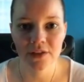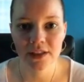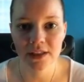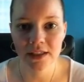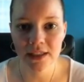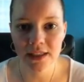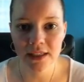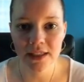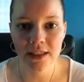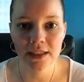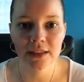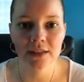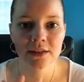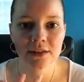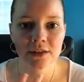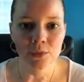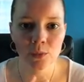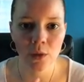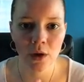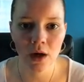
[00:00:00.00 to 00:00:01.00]
to eat
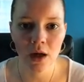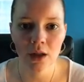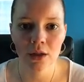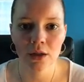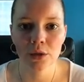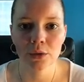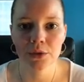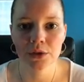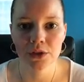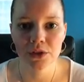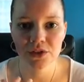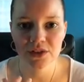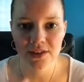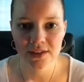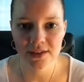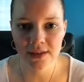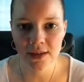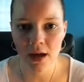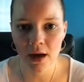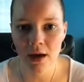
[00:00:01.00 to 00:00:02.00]
and swallow and use
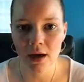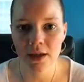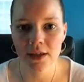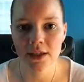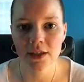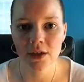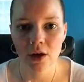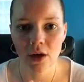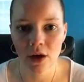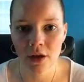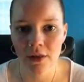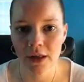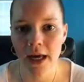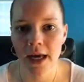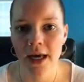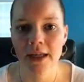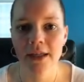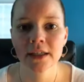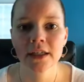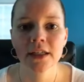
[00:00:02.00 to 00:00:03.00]
his tongue and all
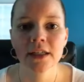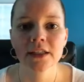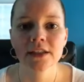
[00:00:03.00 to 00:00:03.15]
that.